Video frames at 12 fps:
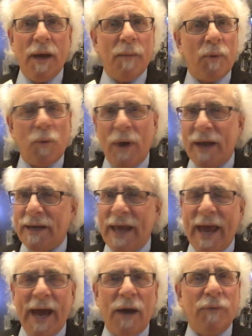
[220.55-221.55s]
But right
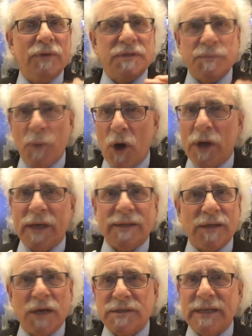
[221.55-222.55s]
now, this market
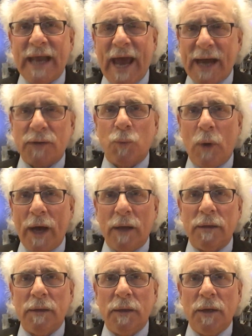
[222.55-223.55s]
doesn't act well.
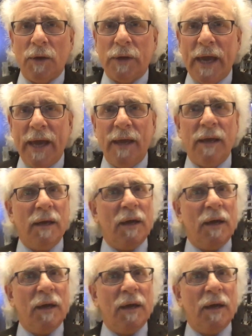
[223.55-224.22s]
Okay?